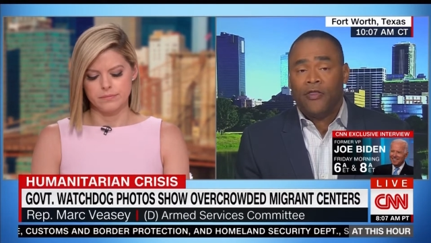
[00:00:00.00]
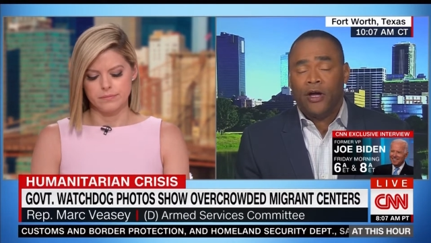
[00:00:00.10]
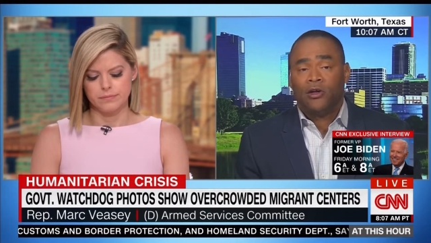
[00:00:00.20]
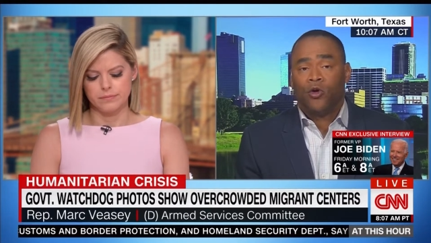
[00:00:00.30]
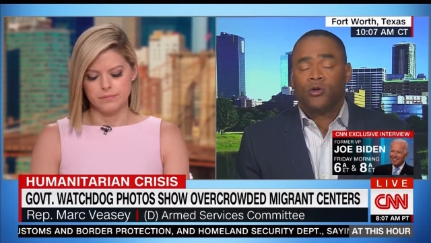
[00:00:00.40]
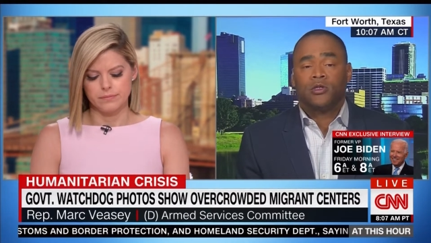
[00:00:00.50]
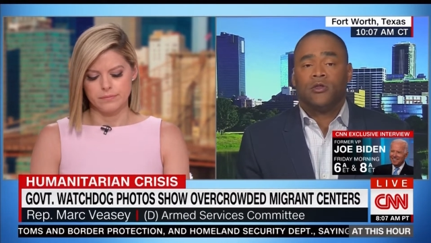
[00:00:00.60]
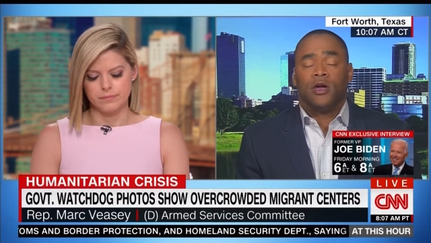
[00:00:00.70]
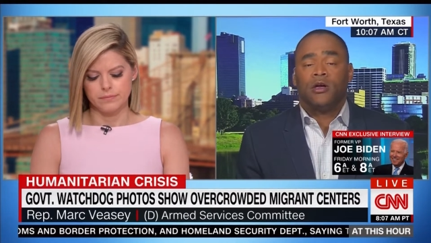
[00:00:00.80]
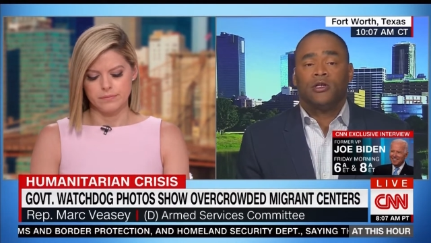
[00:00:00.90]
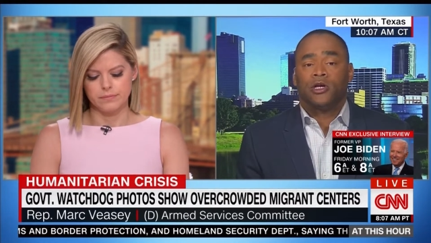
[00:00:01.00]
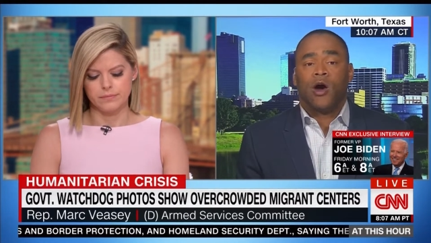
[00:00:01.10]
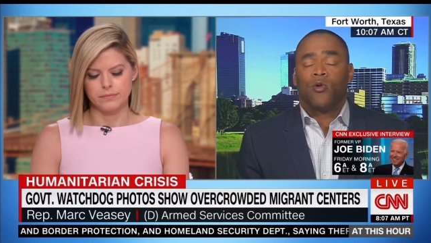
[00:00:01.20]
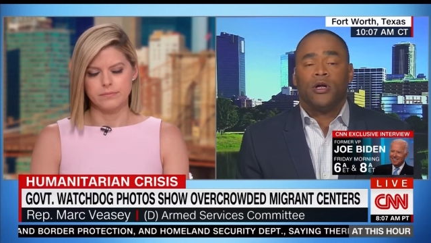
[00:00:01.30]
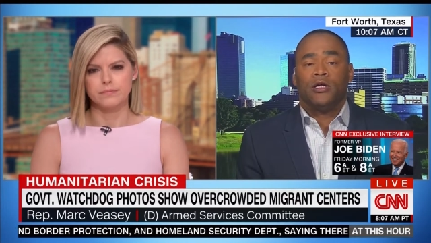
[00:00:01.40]
Speaker 1: they told us that they could
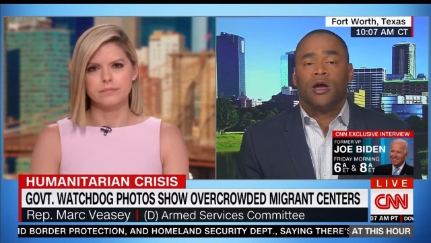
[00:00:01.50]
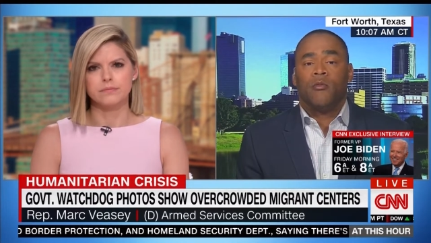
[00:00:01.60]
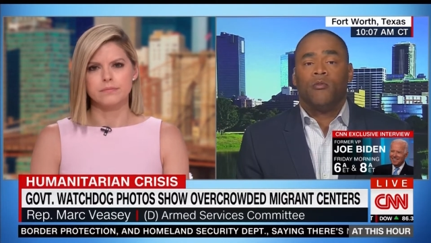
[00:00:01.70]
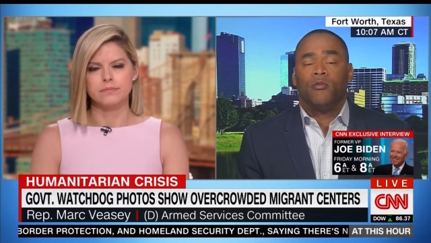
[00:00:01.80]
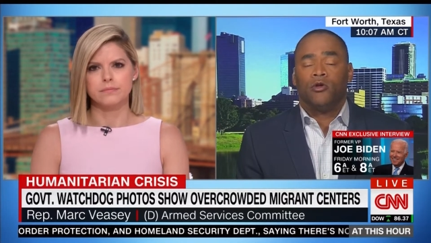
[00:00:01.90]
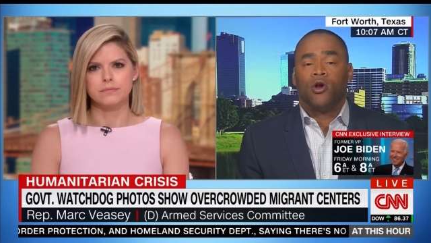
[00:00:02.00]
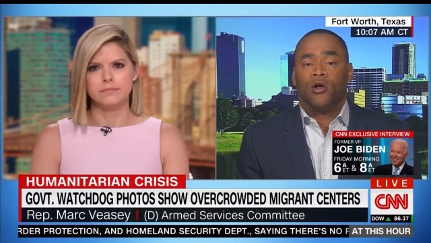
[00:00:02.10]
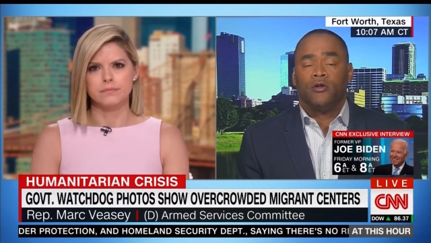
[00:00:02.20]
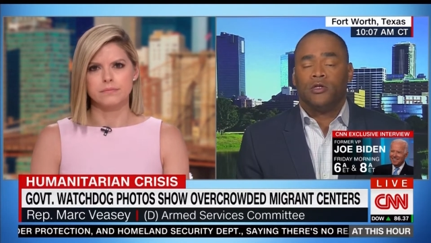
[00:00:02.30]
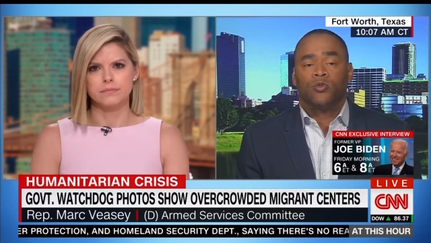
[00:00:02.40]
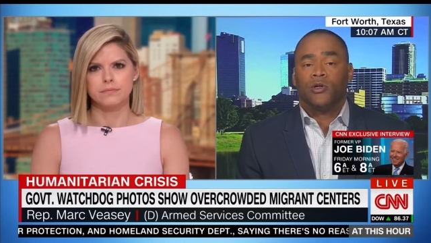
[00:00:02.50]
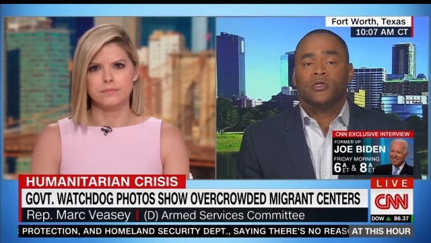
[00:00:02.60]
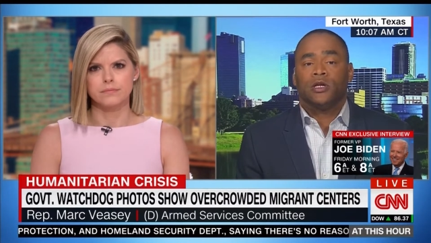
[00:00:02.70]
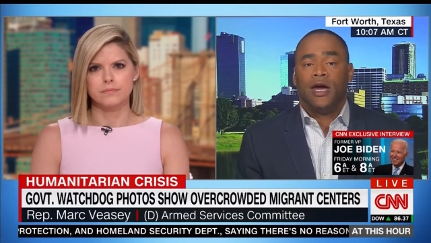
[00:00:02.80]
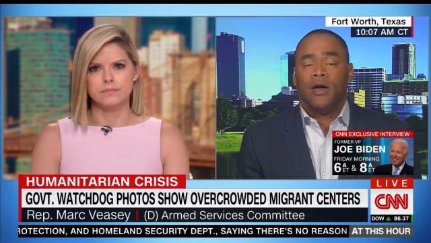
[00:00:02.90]
shower anytime, you know, at least
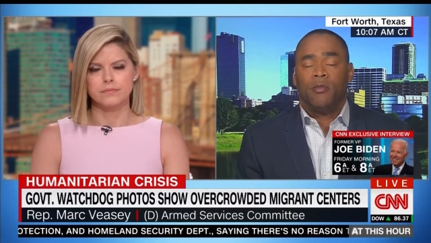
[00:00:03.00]
once a day.